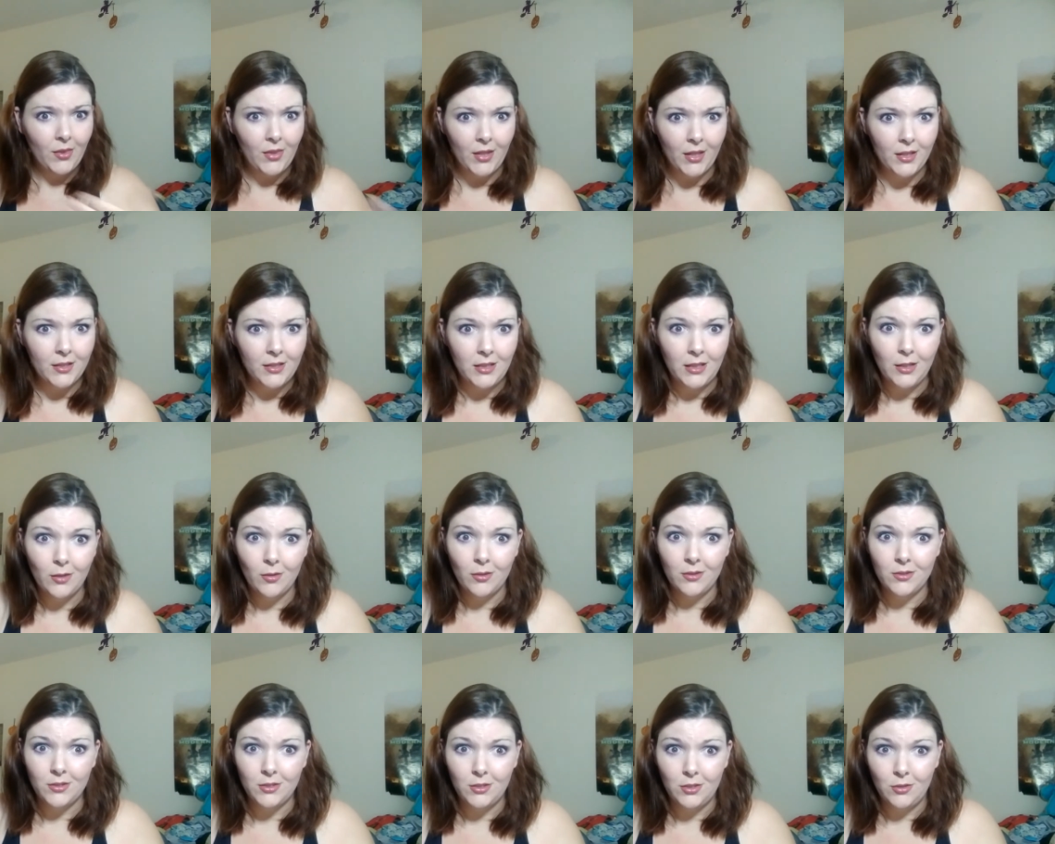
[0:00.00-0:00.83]
than here
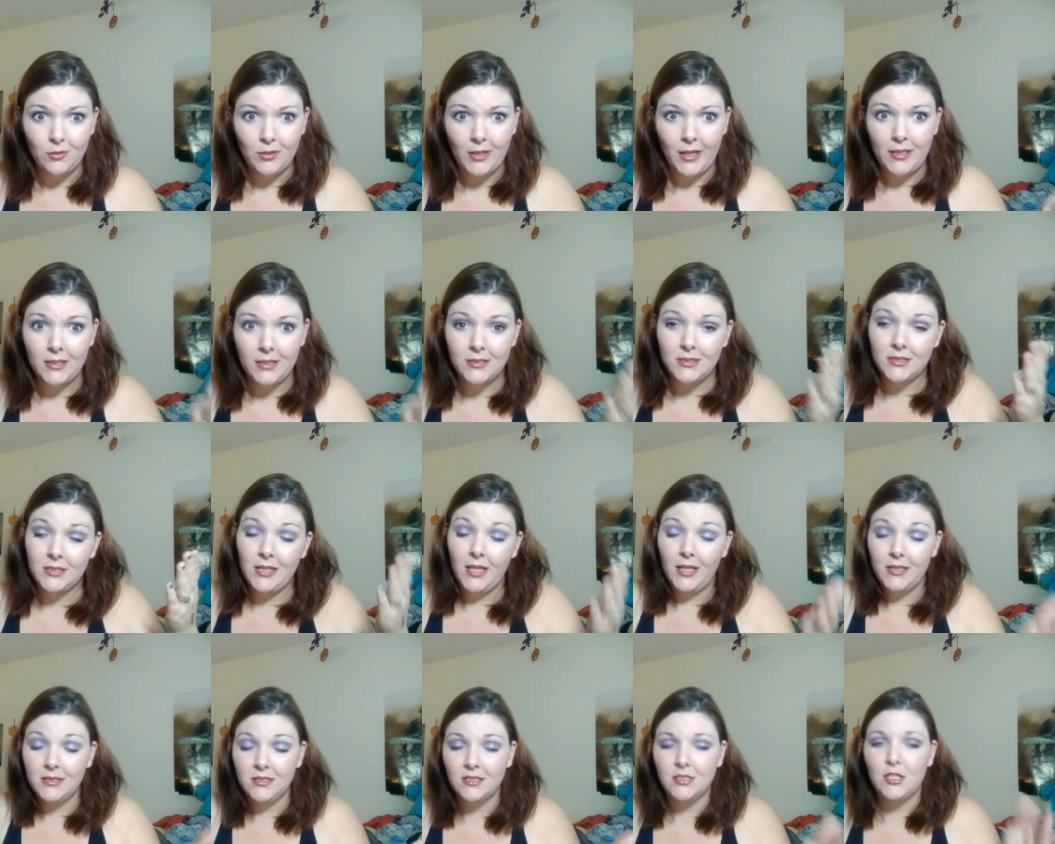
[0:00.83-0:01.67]
in the United
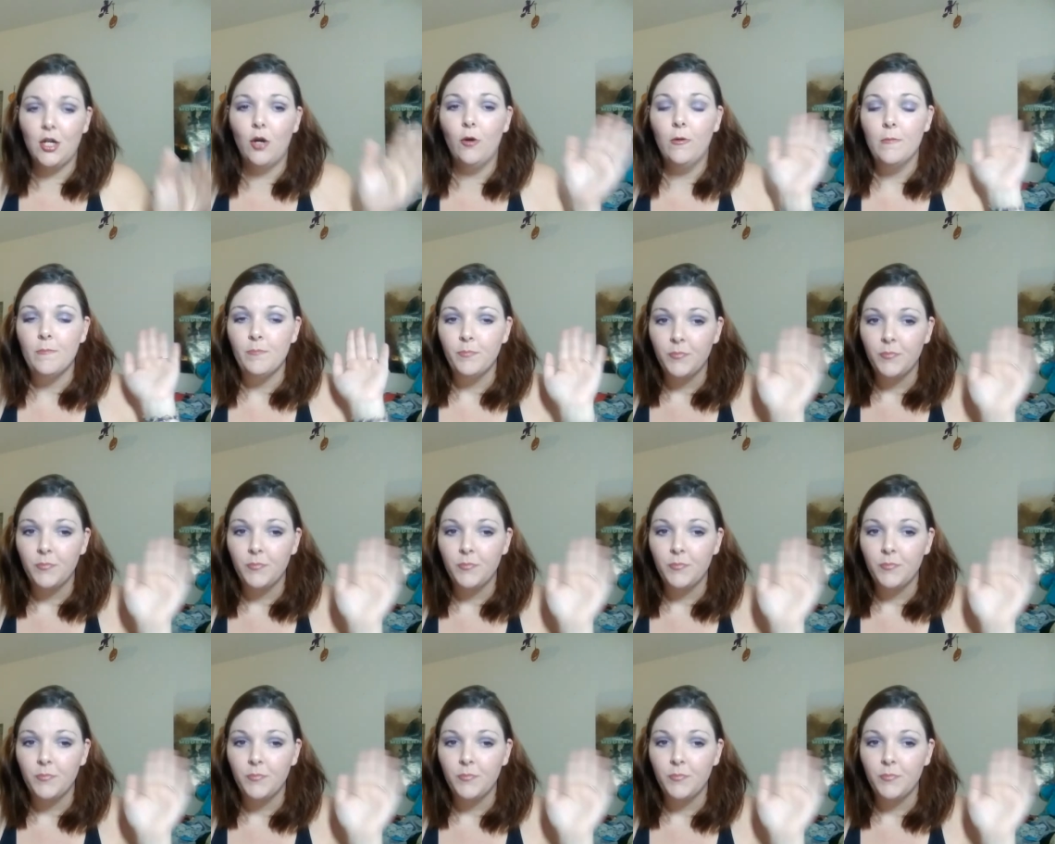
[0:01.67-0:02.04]
States. So